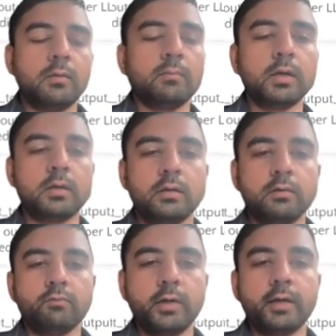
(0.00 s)
But
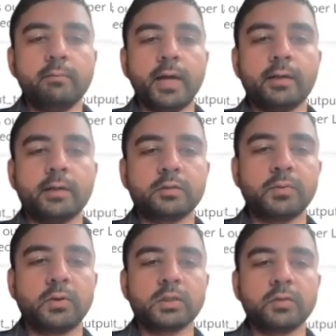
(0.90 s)
it matters
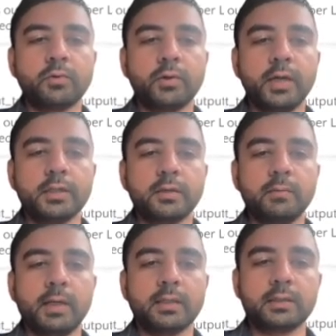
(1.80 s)
because if your agent
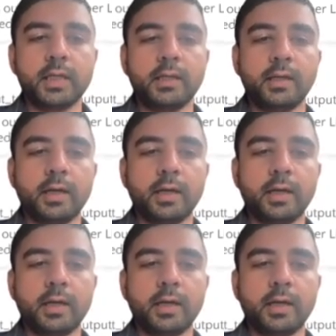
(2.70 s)
makes 10